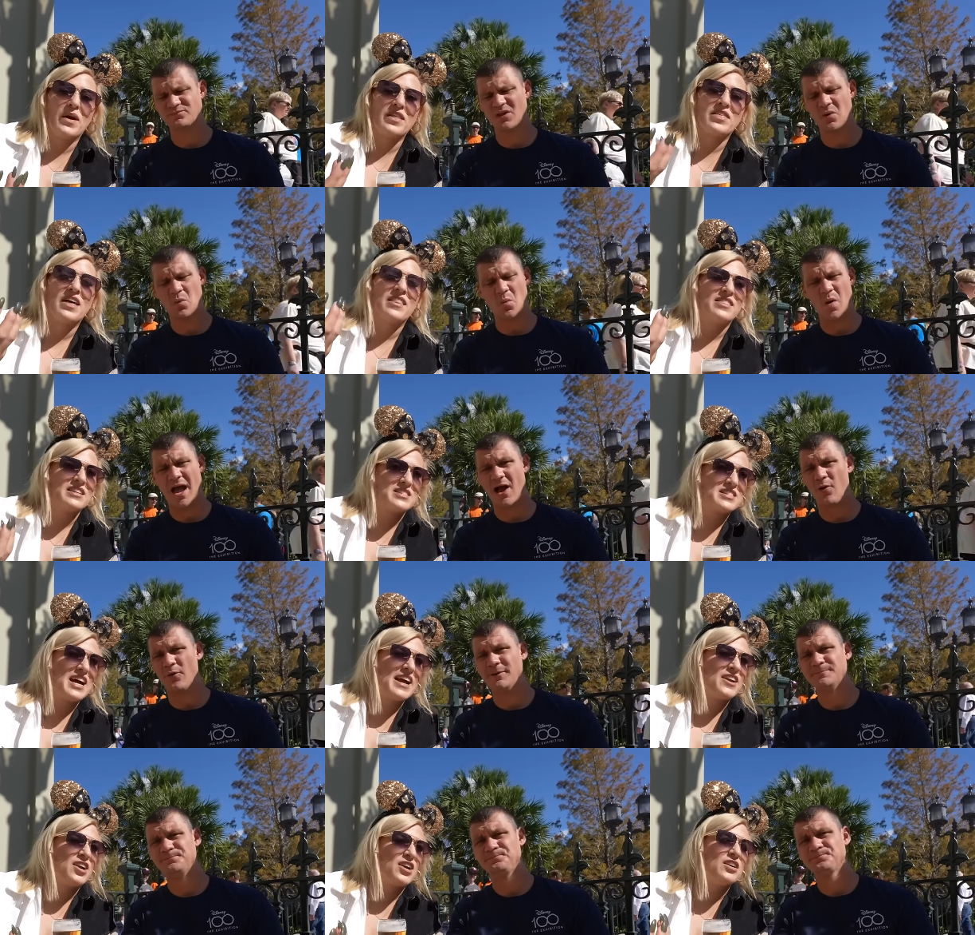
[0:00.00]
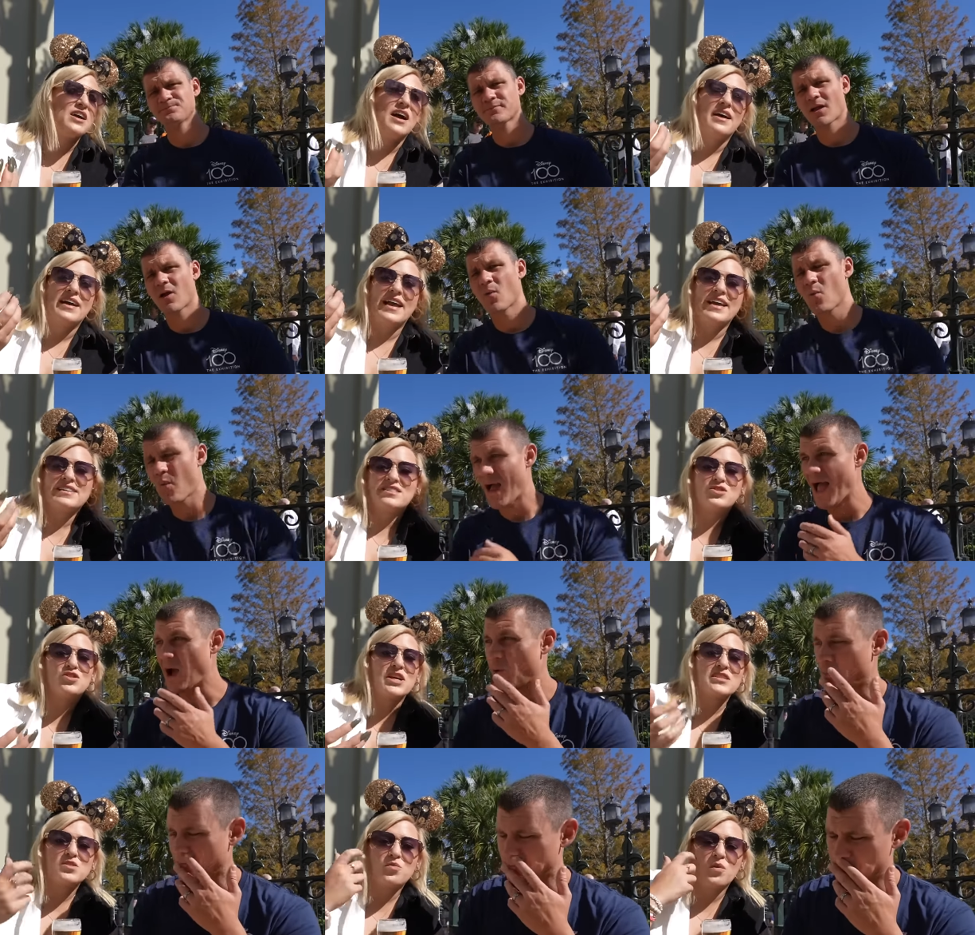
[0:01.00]
Speaker 1: with the cider.
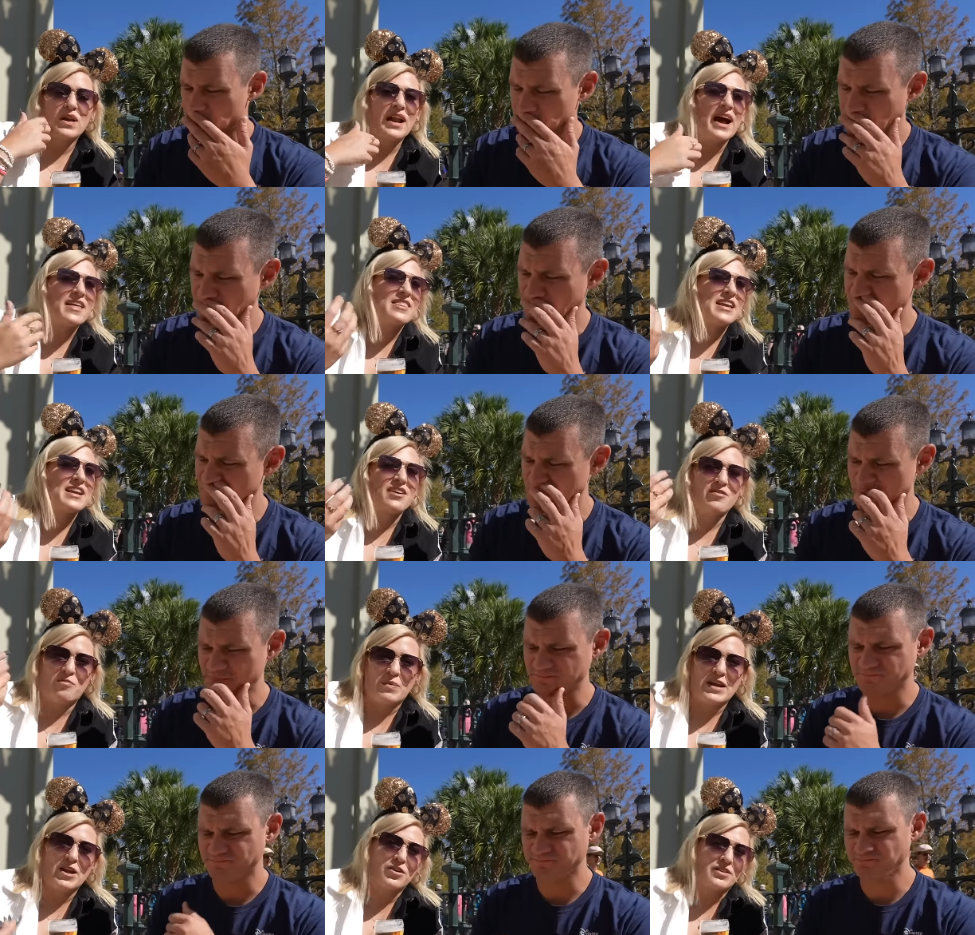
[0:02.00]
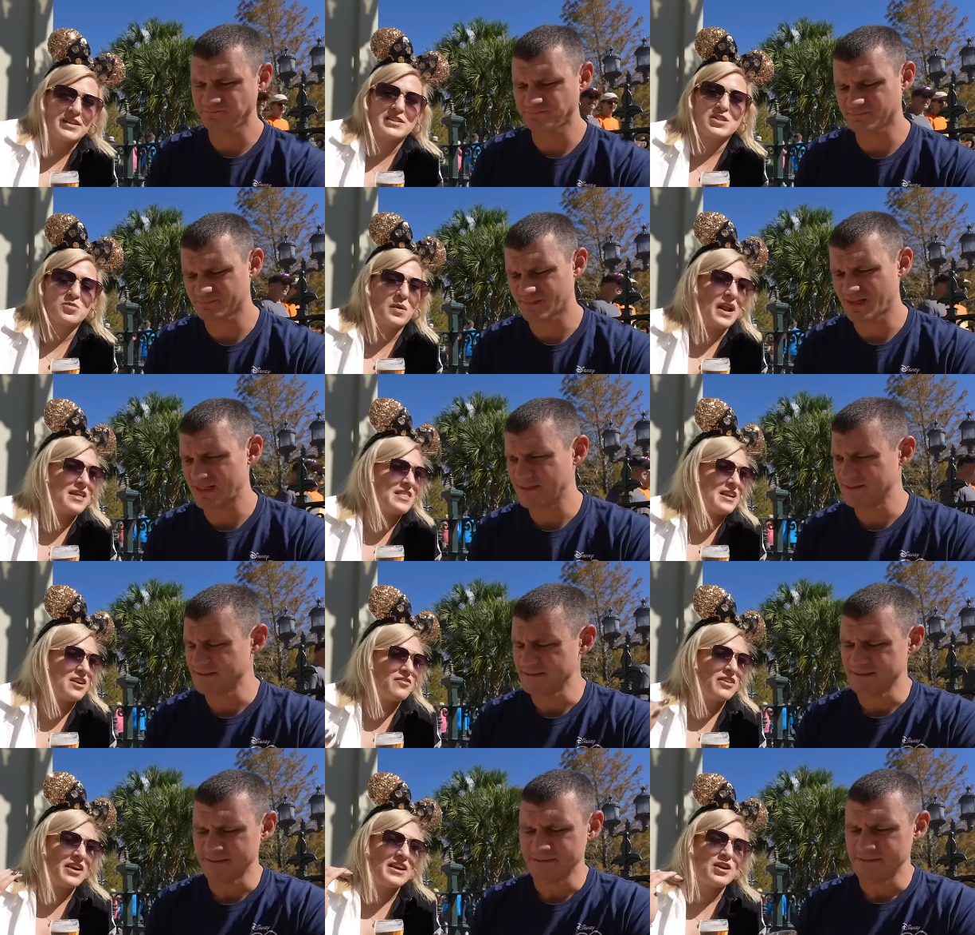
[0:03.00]
It's just what I think of beer. This is what I
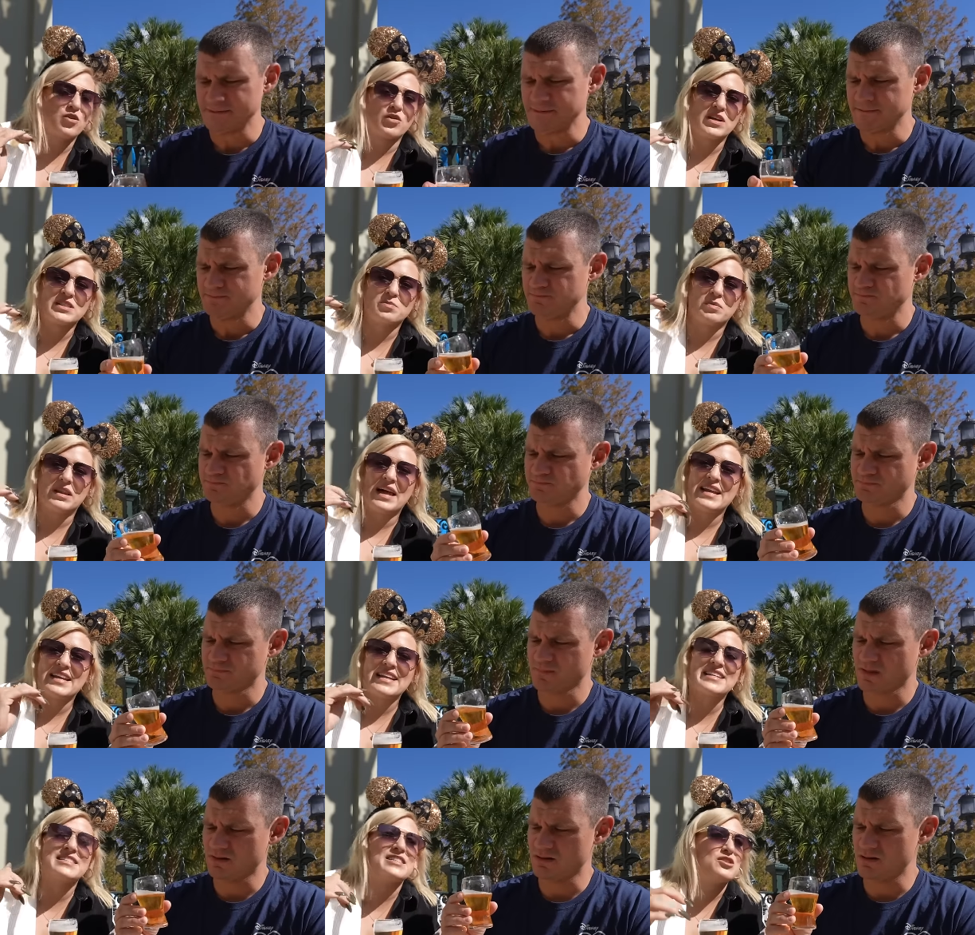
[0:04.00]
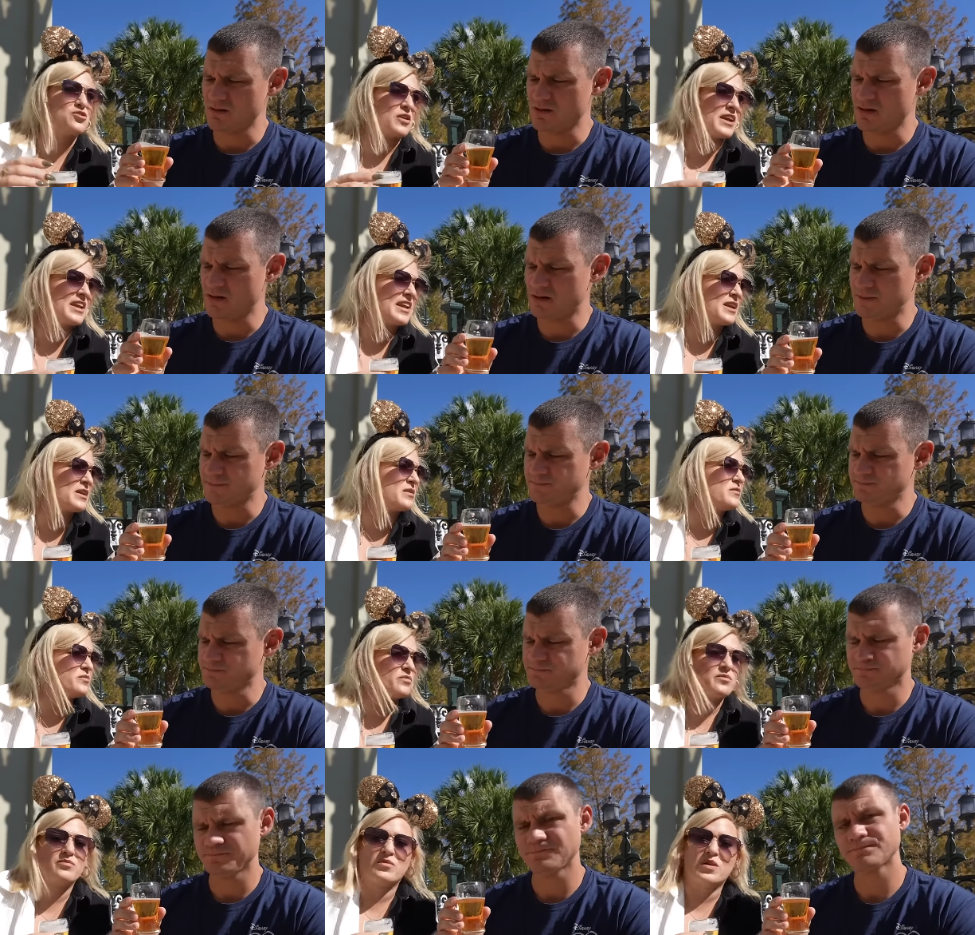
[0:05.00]
think of very crisp, light, easy drinking
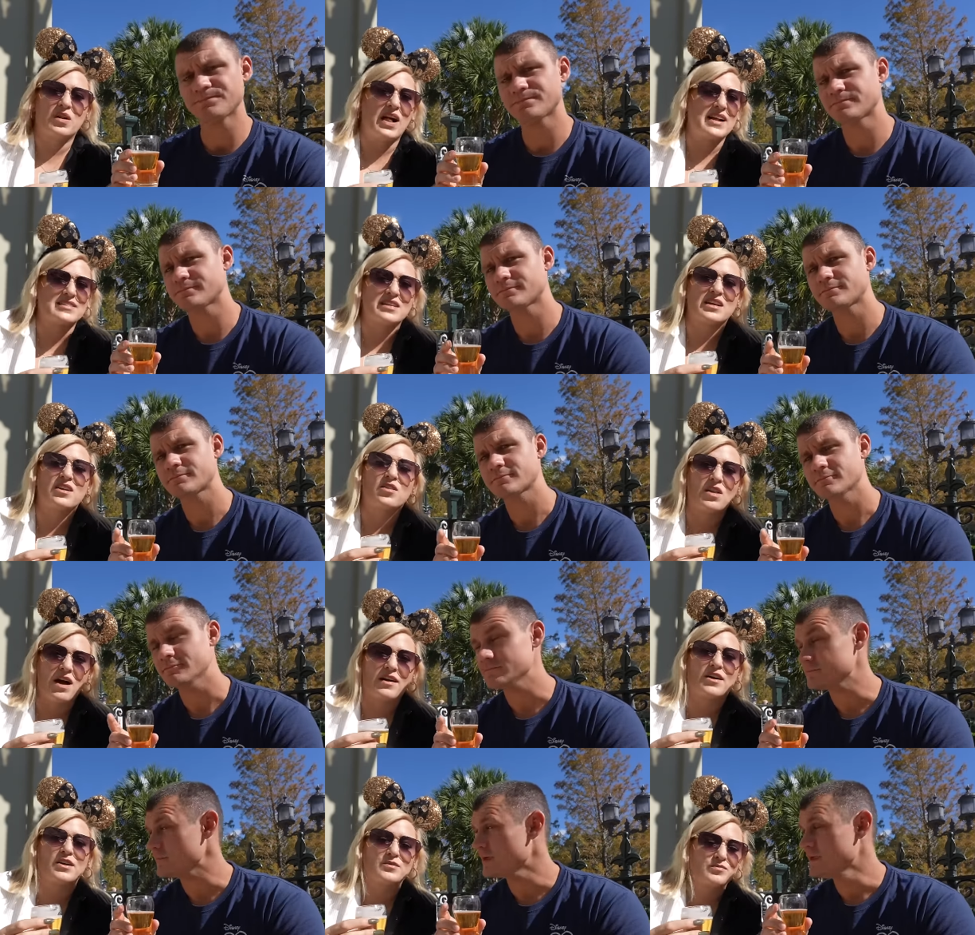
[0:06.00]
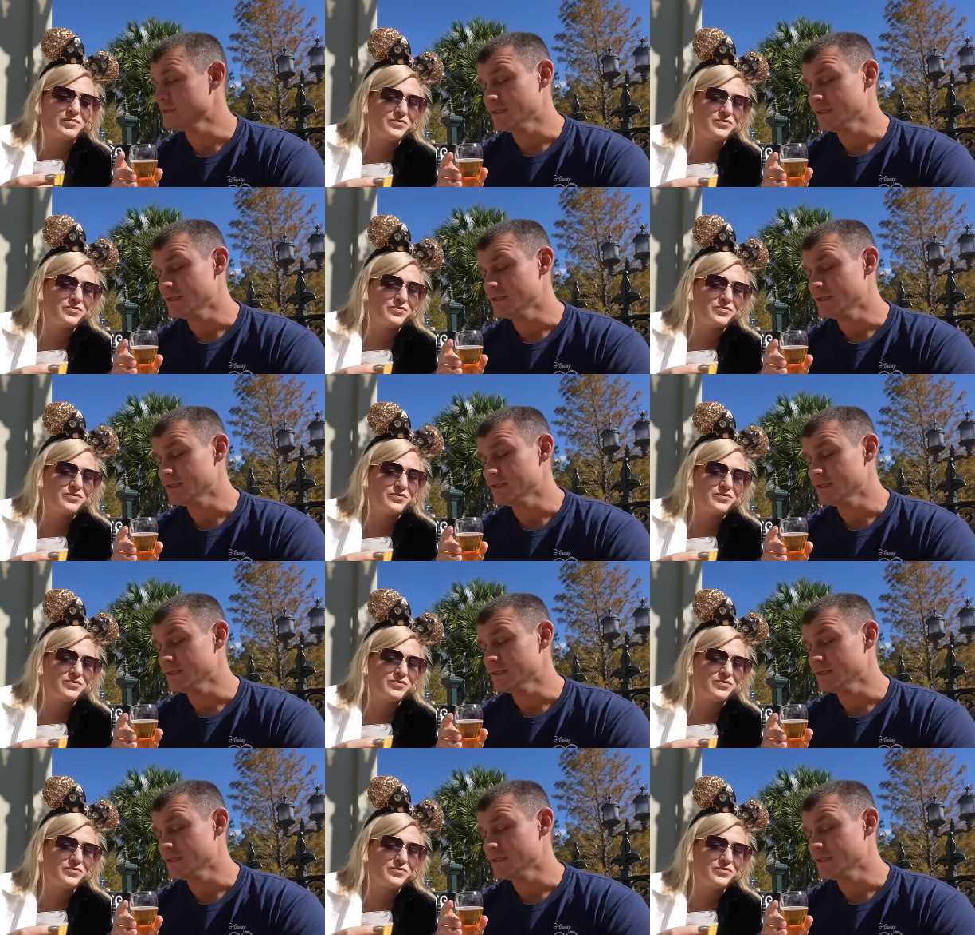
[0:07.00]
classic lager.